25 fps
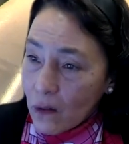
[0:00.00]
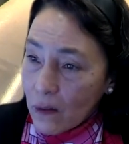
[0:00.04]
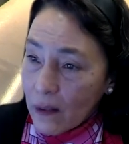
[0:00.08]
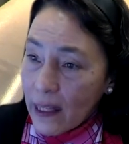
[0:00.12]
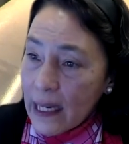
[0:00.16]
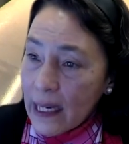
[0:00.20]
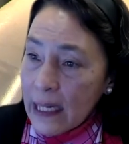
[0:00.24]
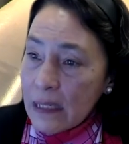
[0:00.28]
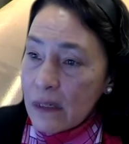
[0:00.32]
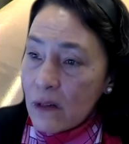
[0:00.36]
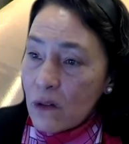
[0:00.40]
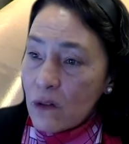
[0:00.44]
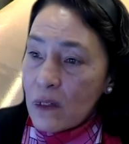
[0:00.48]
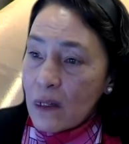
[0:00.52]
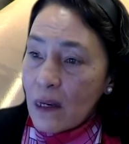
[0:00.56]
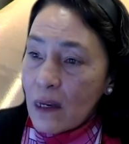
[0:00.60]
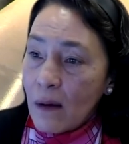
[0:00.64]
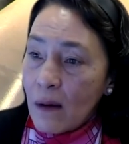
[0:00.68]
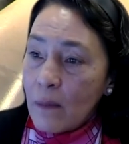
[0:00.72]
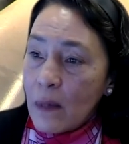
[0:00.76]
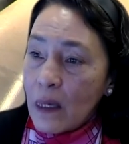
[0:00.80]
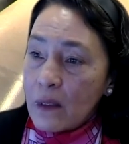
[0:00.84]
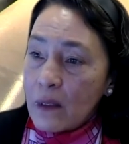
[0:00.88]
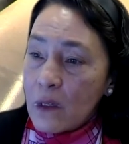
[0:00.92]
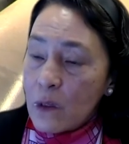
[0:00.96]
Lasers
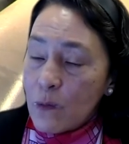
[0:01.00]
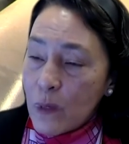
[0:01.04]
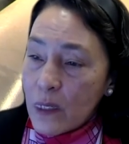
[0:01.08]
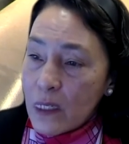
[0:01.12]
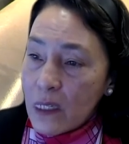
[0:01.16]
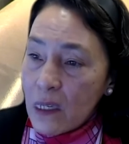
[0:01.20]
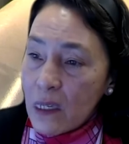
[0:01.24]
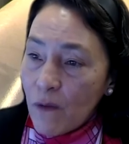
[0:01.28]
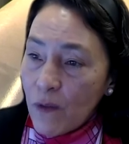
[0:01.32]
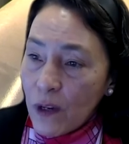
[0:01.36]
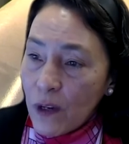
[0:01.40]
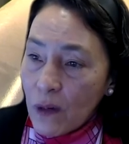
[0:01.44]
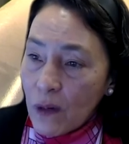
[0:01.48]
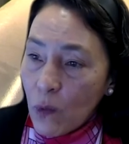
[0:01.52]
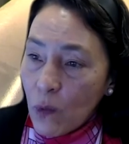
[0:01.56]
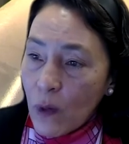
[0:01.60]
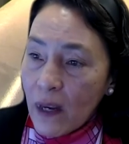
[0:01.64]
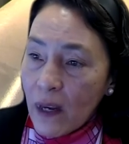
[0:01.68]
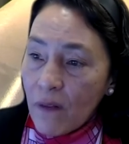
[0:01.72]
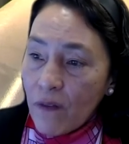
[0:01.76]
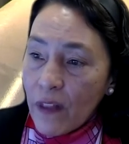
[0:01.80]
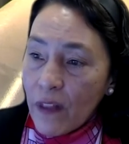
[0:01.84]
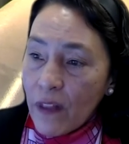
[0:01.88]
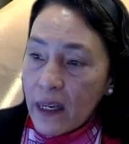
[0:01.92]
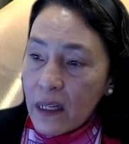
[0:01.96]
come at specific
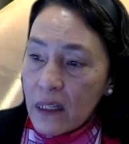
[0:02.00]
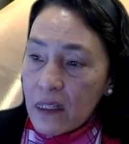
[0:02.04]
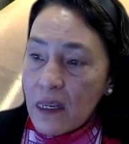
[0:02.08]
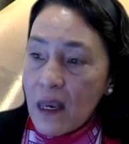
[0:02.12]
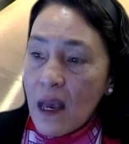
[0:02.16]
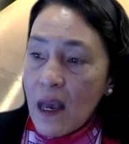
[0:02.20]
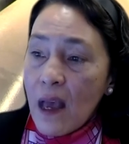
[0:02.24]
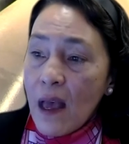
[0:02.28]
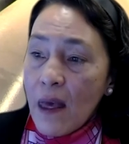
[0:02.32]
wavelengths.